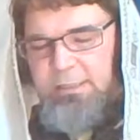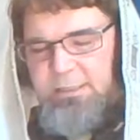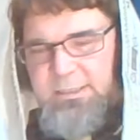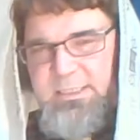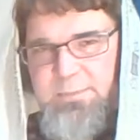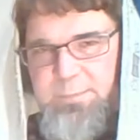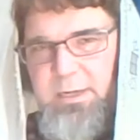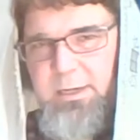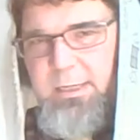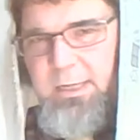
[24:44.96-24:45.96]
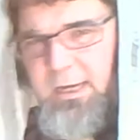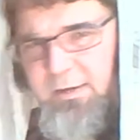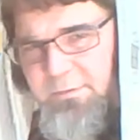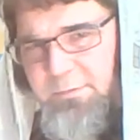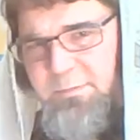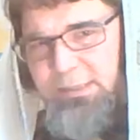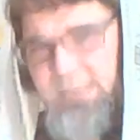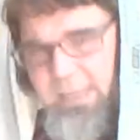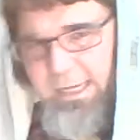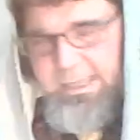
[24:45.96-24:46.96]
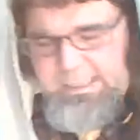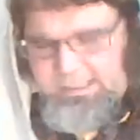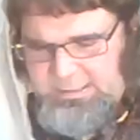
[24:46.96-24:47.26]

The Spirit of the Messiah,